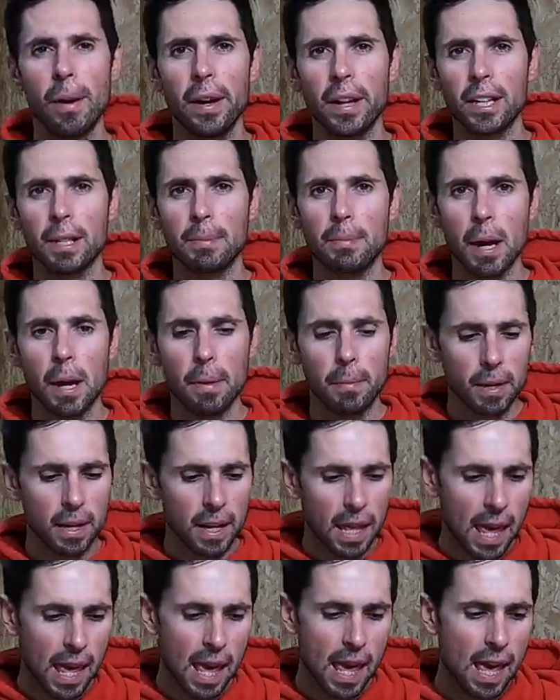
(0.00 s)
my
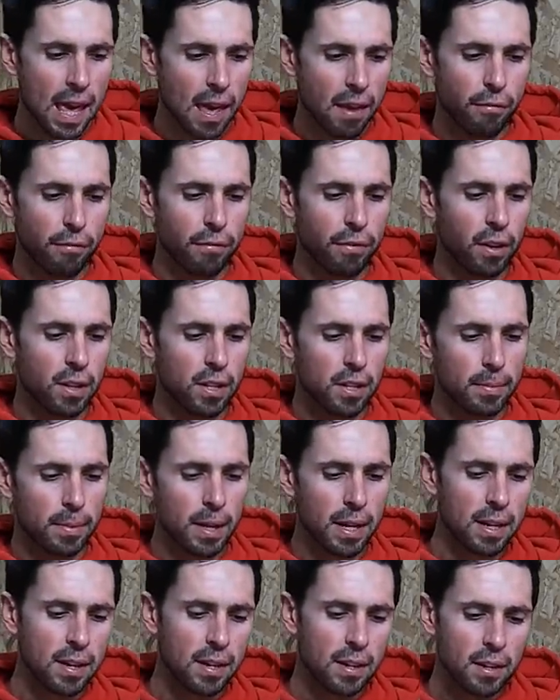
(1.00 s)
experiment here in front of
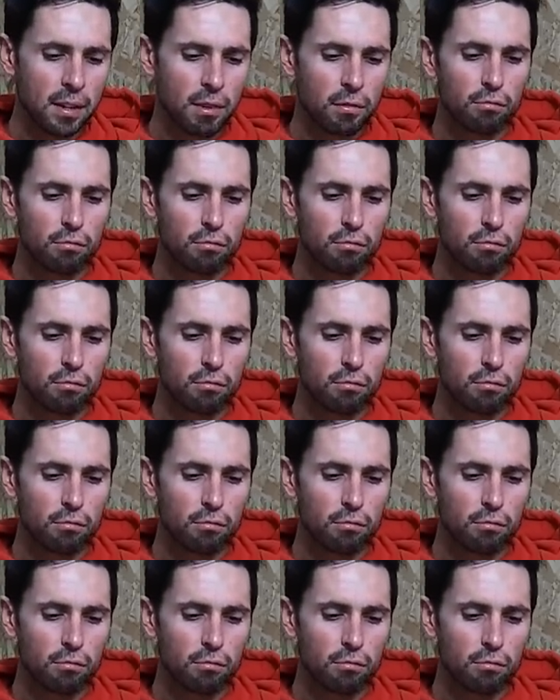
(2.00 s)
me,